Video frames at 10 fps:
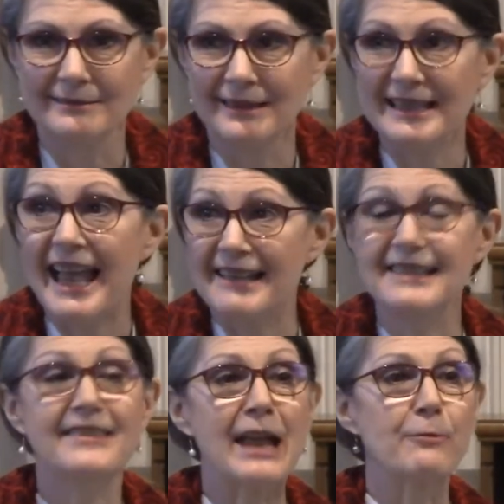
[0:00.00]

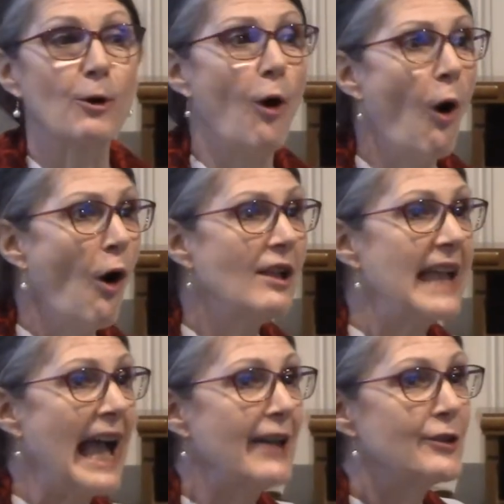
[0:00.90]
Yes, they were all
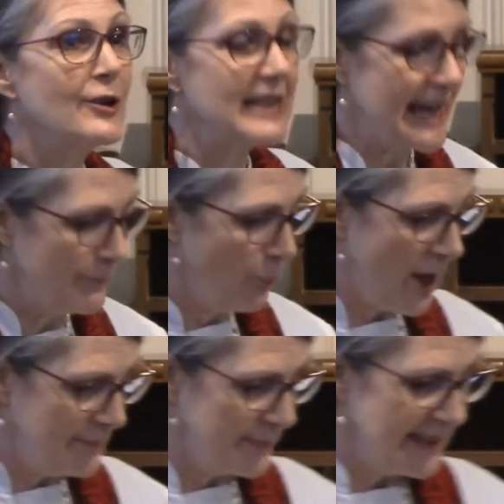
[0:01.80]
gathered in
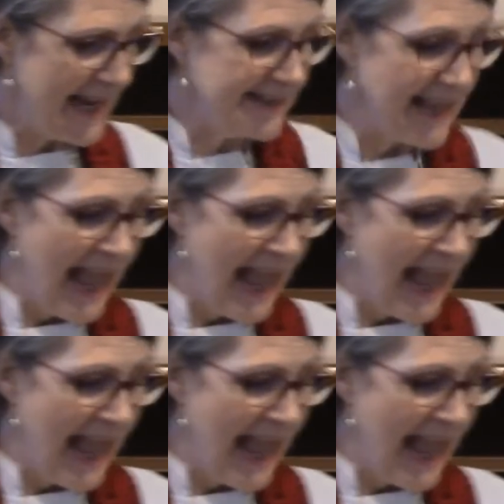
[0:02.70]
one place,